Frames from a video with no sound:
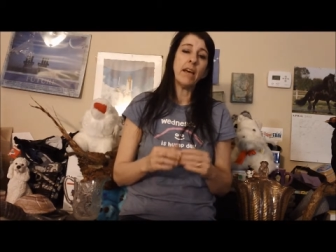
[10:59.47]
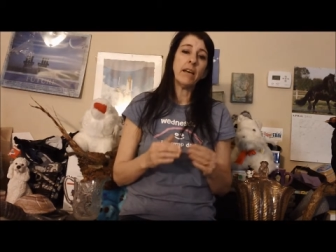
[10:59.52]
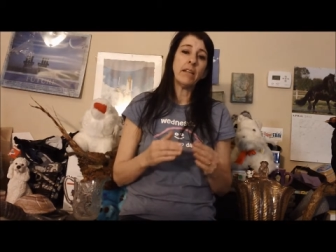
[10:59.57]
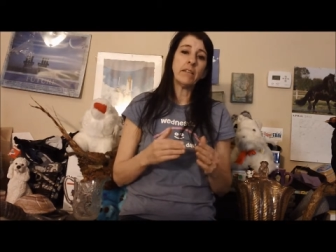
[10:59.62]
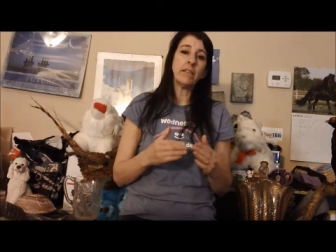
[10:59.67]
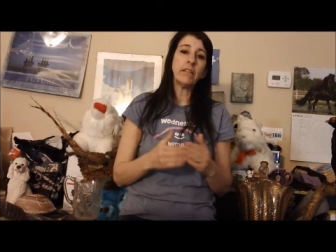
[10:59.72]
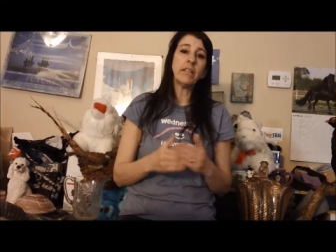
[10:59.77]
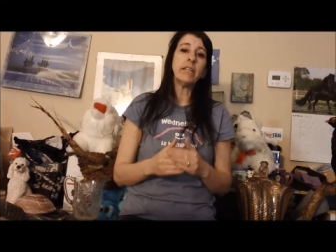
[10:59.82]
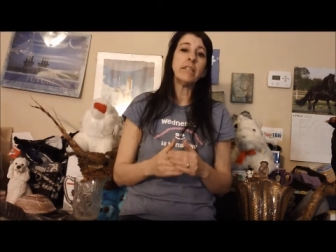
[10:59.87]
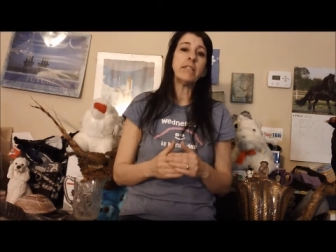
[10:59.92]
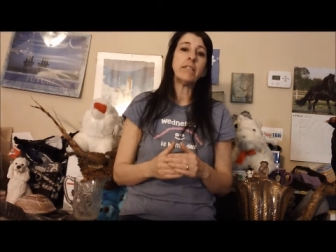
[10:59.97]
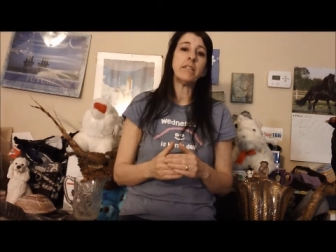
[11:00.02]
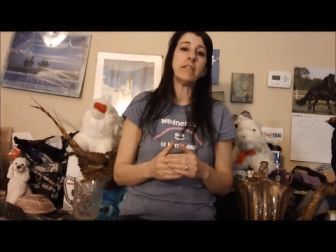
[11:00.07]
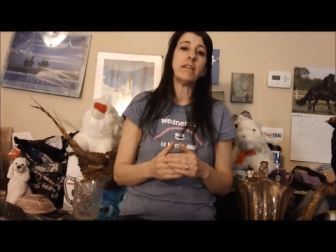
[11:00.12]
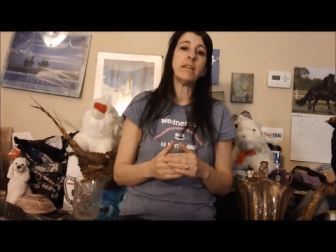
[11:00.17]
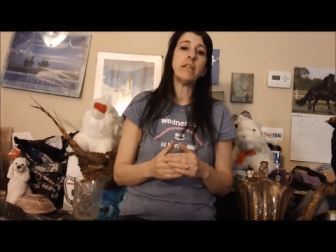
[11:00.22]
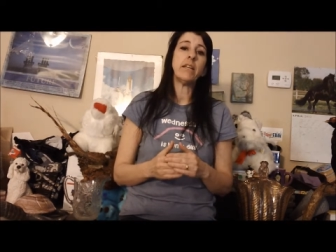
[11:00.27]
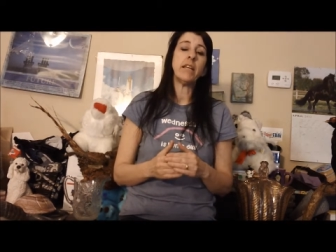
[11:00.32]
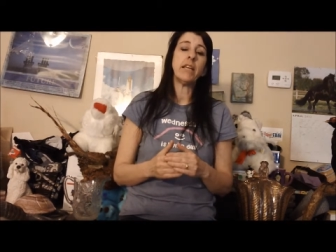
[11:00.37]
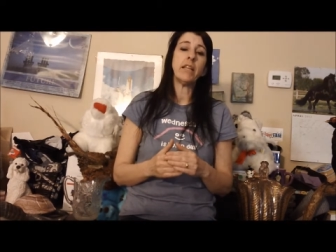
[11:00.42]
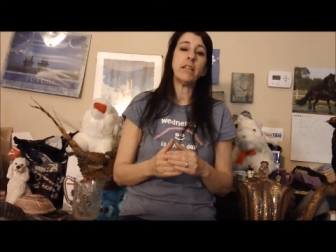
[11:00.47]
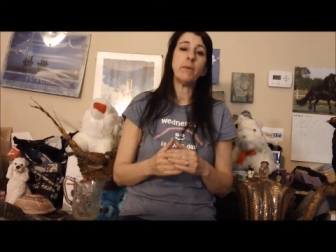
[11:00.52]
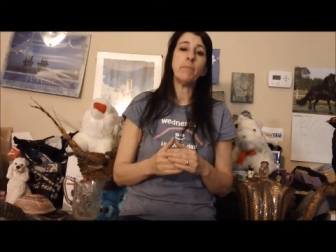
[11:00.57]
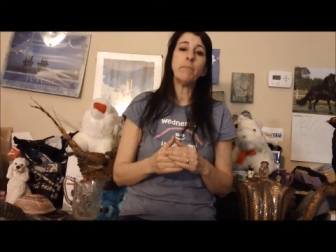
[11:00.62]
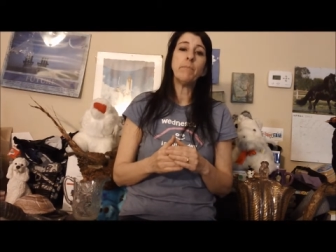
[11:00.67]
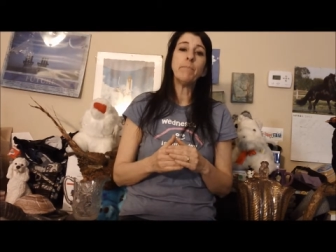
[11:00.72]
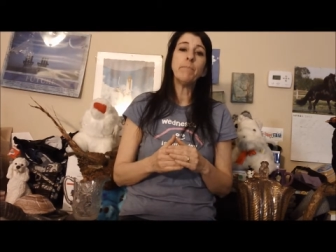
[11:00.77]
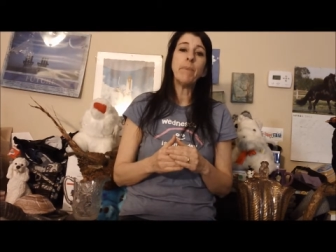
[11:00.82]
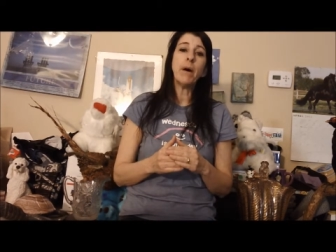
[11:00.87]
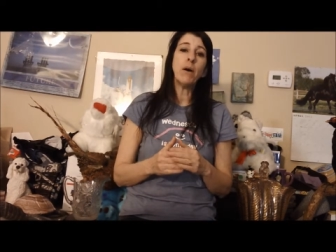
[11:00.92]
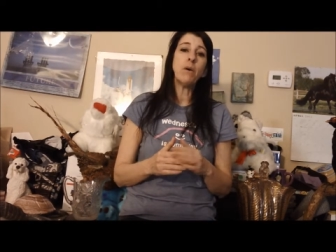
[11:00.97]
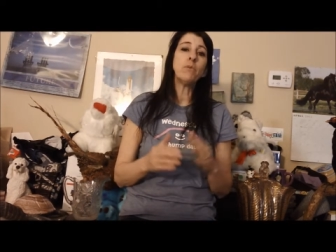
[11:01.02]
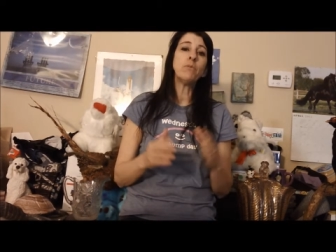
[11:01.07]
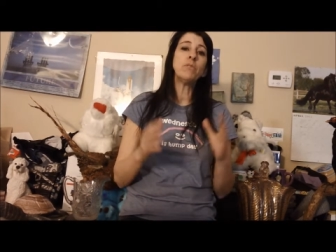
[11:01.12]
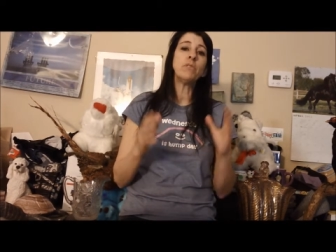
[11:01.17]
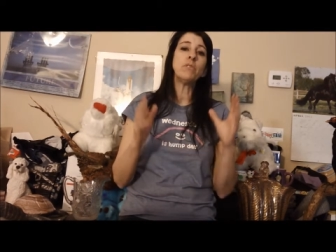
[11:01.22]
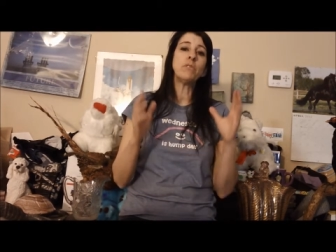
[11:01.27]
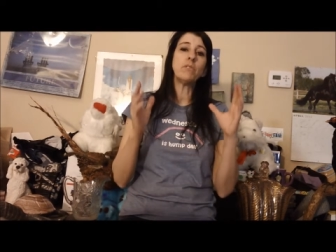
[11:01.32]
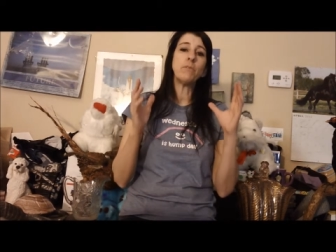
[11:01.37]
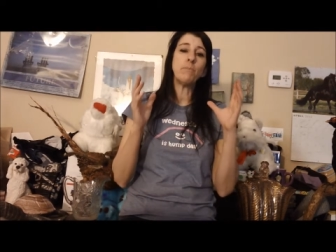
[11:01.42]
listed in the
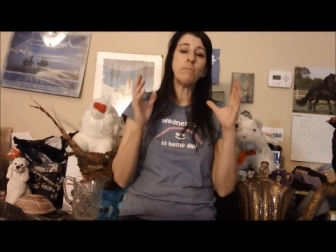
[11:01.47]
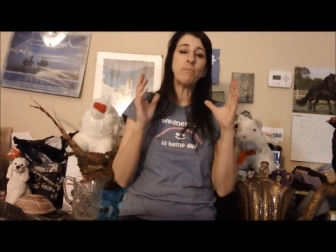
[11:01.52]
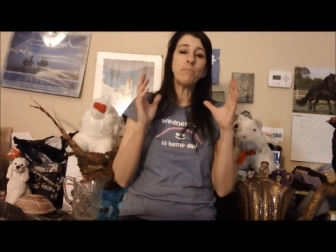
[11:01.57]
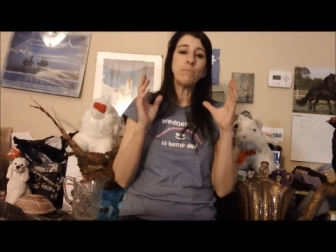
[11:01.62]
most